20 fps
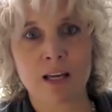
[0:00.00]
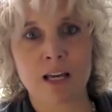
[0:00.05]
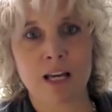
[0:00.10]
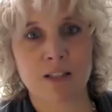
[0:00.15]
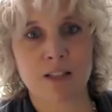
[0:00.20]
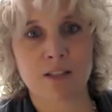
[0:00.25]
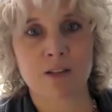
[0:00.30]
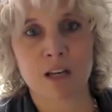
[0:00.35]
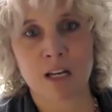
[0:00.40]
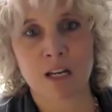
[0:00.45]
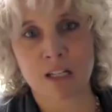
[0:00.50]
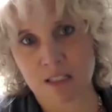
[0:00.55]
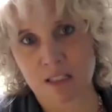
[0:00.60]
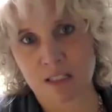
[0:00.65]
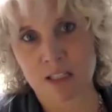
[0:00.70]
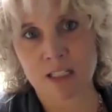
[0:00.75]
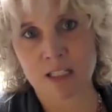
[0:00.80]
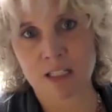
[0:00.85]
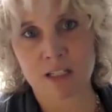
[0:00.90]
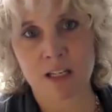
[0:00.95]
And so that's
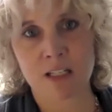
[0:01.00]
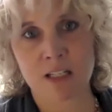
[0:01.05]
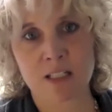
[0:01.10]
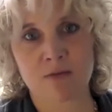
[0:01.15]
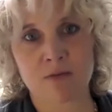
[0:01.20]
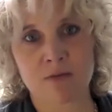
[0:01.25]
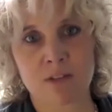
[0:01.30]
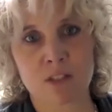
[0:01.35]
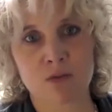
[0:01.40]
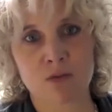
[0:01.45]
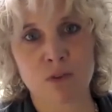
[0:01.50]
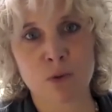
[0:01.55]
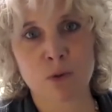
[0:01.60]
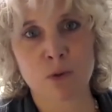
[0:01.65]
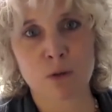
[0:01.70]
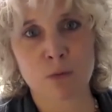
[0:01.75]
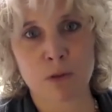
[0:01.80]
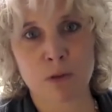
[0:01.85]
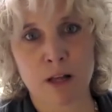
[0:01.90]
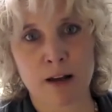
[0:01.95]
the intent of this
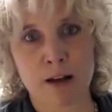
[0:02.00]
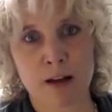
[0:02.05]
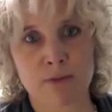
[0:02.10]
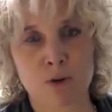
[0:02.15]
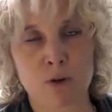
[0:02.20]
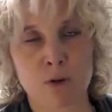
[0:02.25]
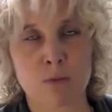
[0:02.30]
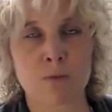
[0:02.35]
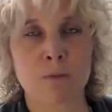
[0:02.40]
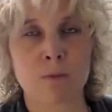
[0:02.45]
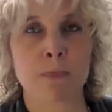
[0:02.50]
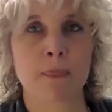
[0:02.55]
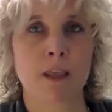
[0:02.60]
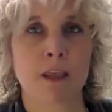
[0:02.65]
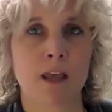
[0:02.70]
viewing platform.